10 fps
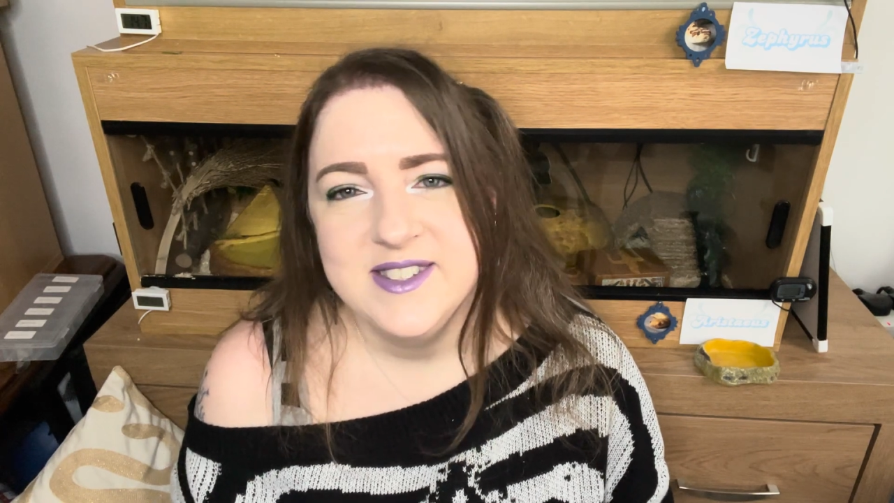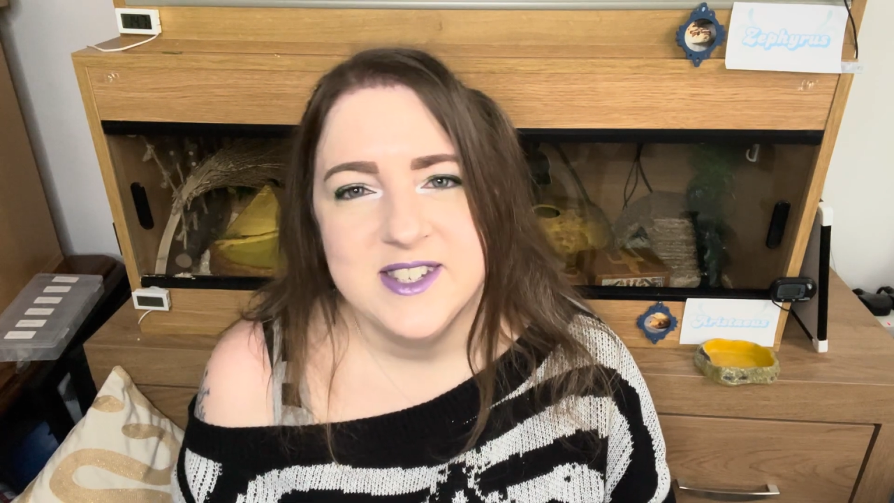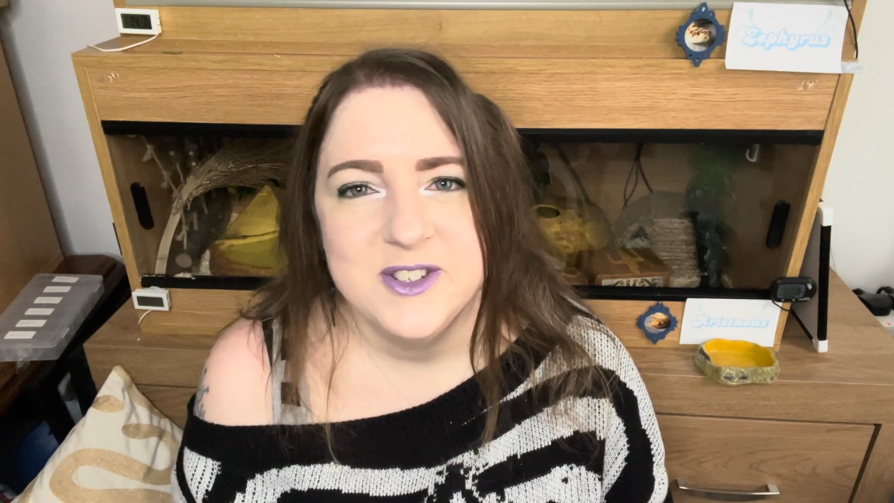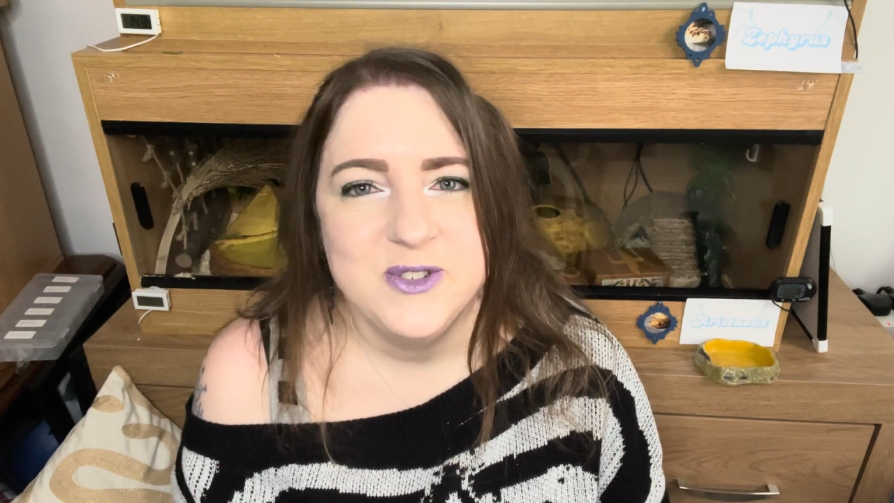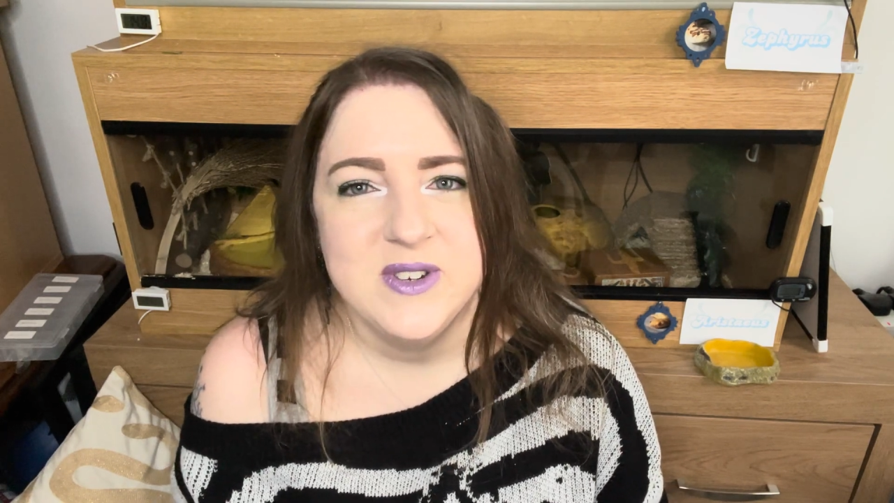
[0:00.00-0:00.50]

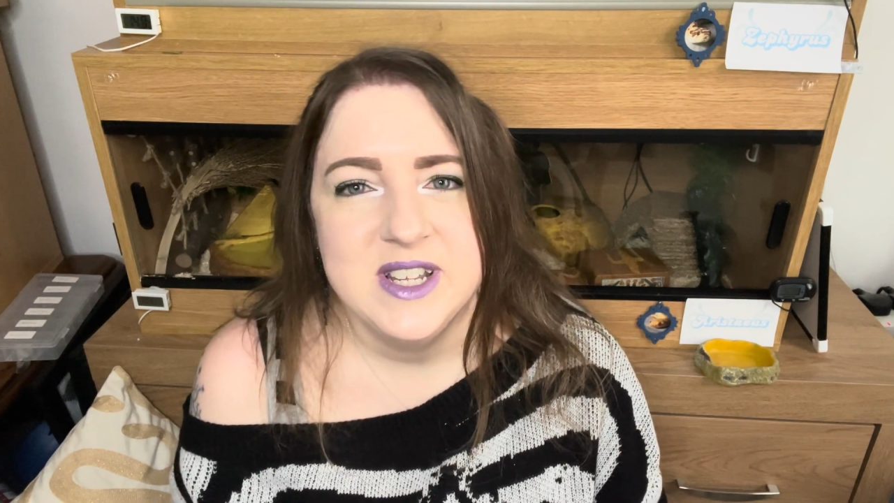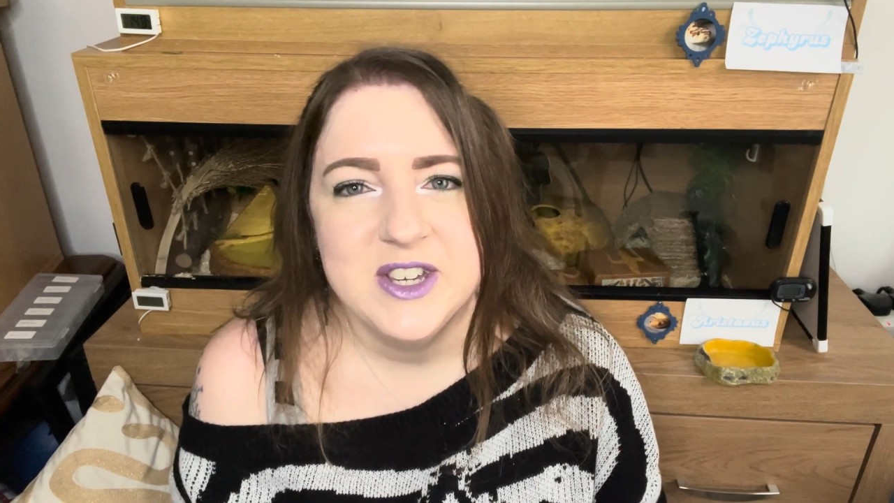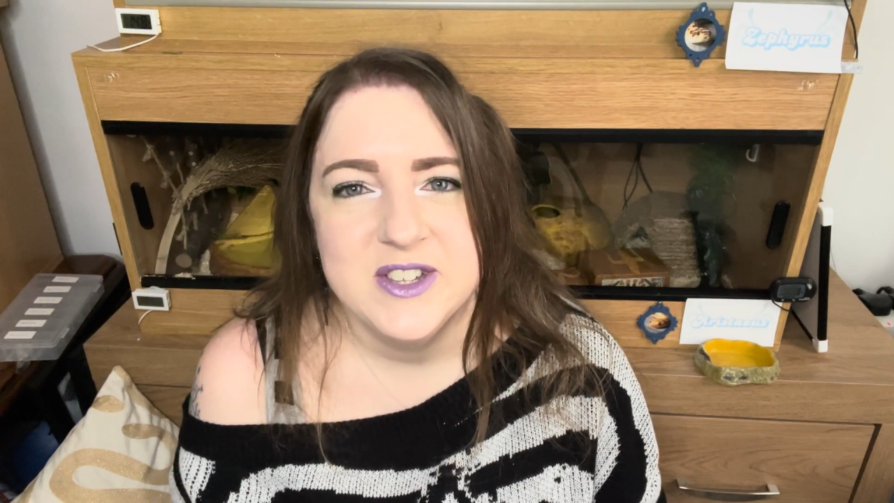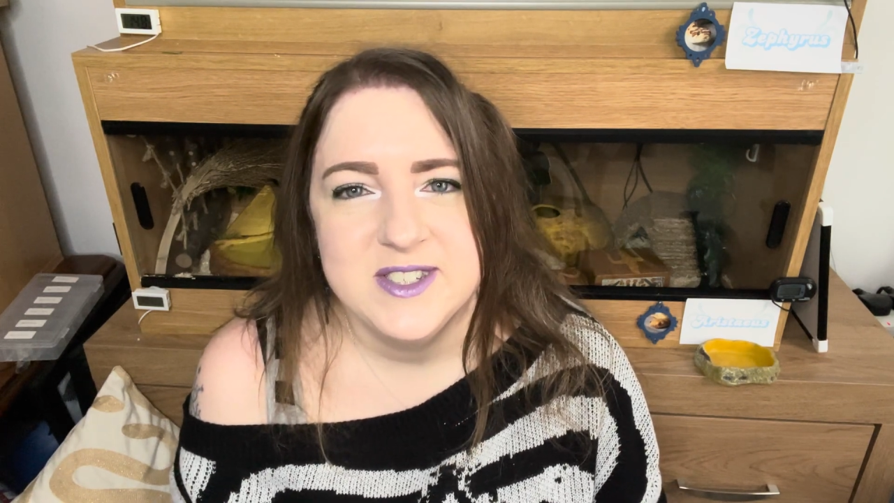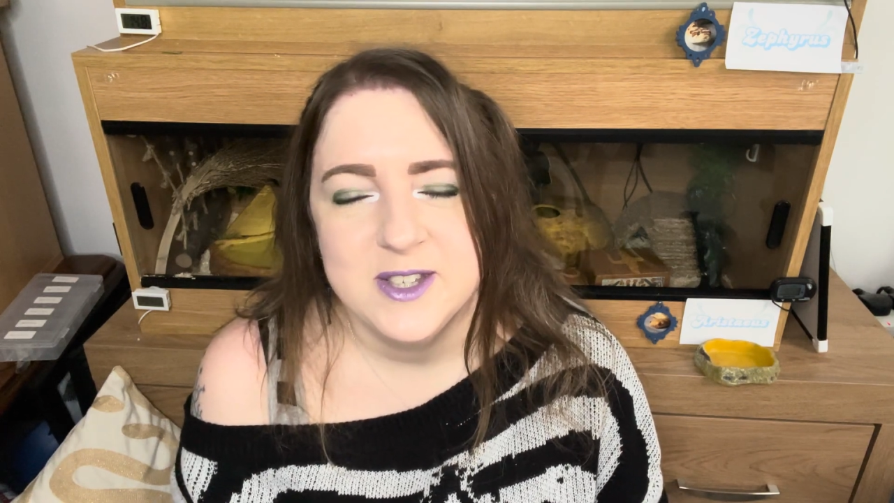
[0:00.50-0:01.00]
so it's really
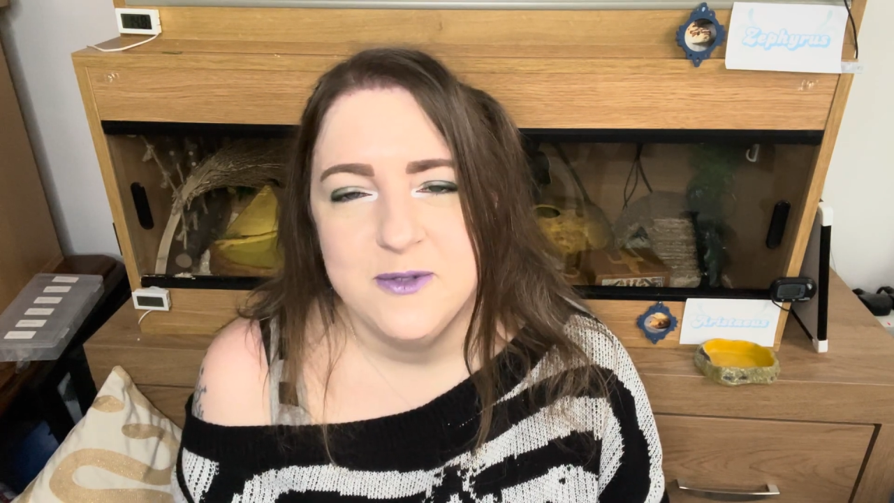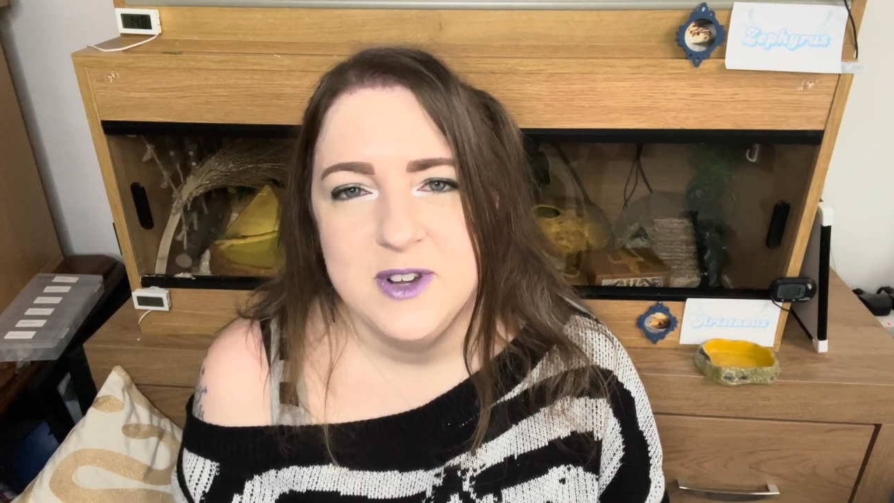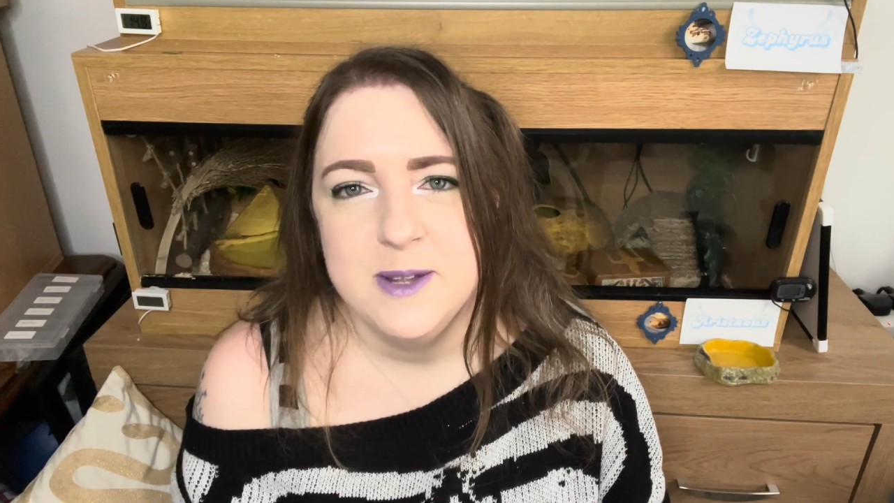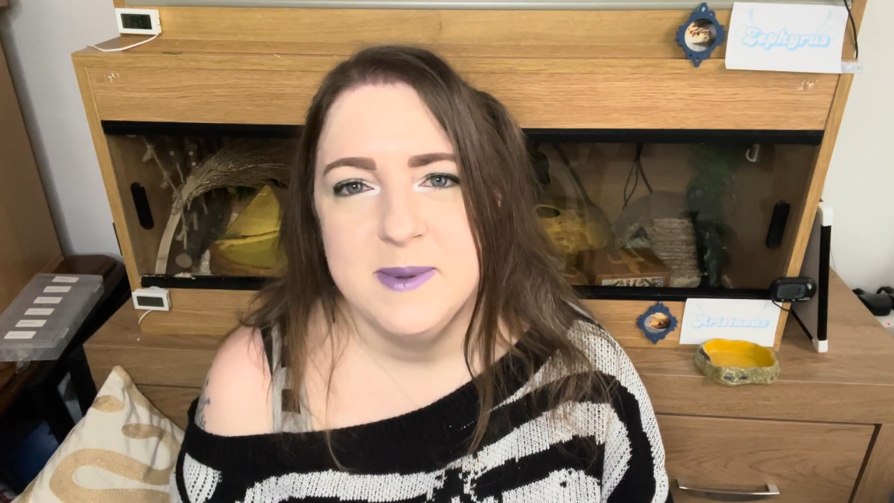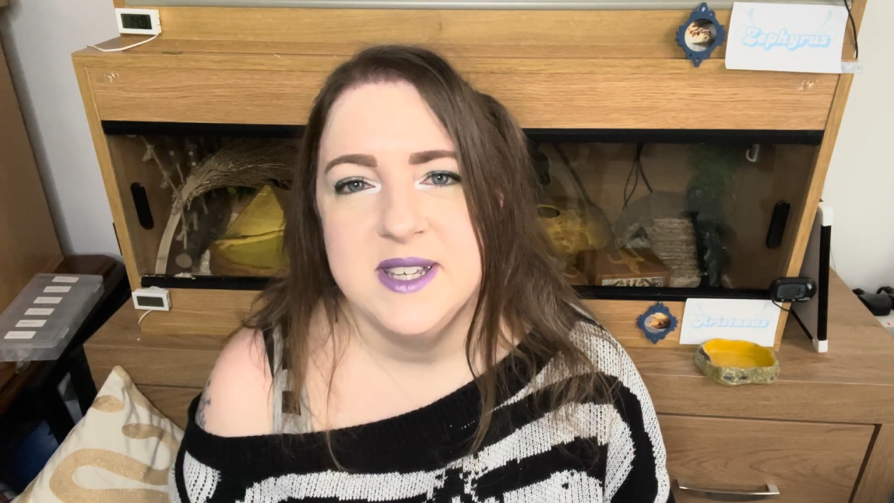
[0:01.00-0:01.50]
good, so I'm
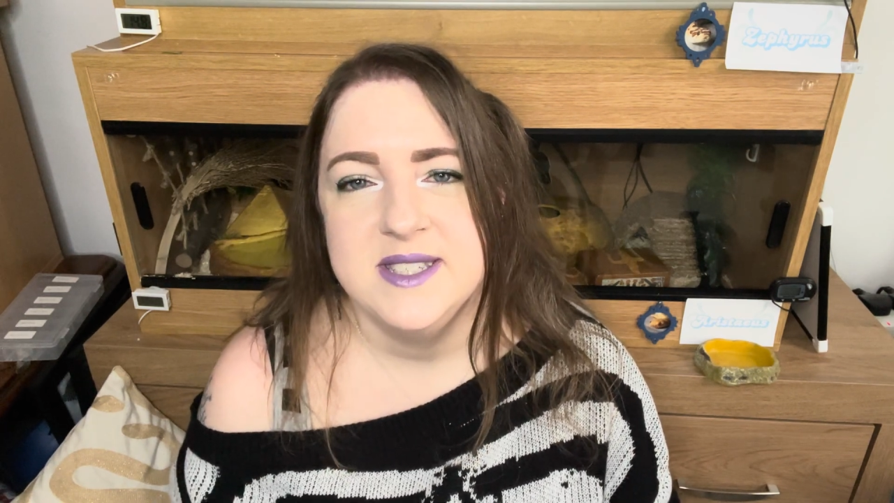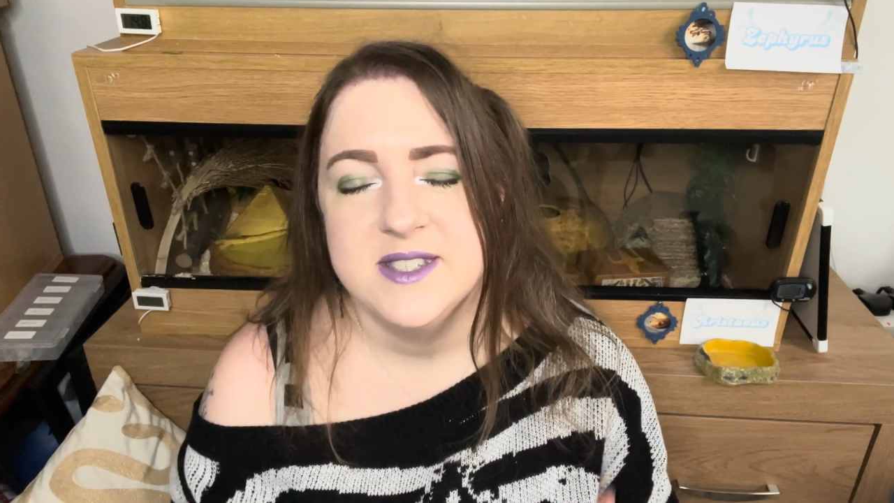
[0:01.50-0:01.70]
really pleased.